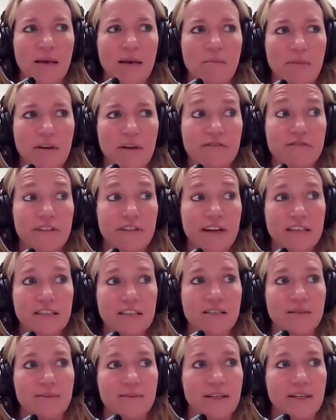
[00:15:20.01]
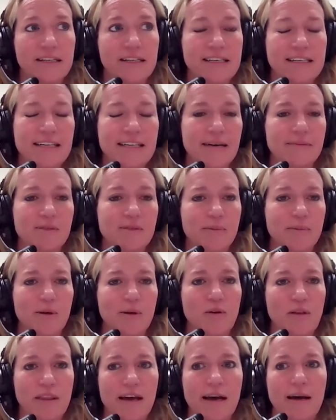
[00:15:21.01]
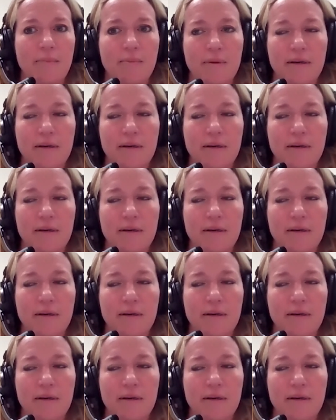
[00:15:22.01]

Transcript: be flexible and adaptable with that.